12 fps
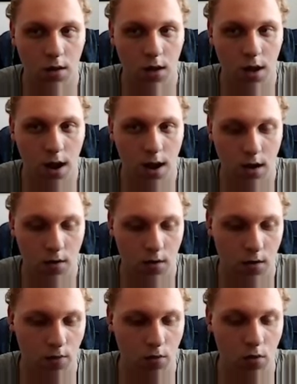And
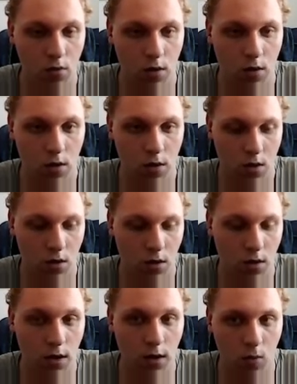it will
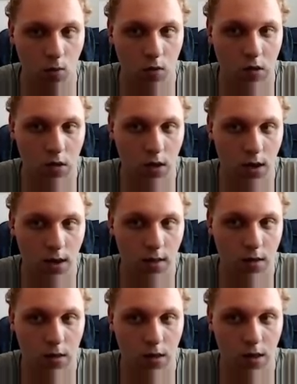use
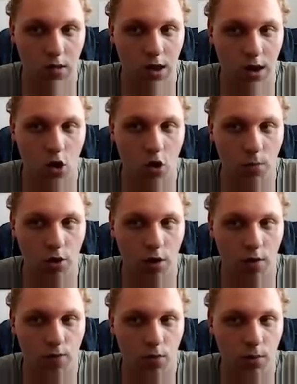it as a
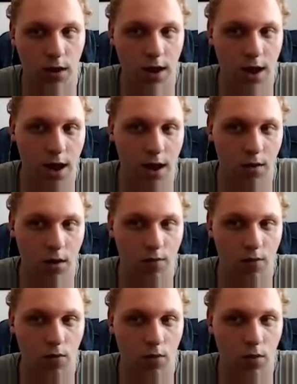object from the
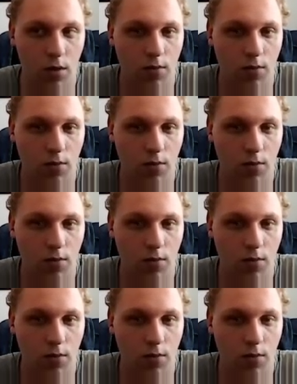it will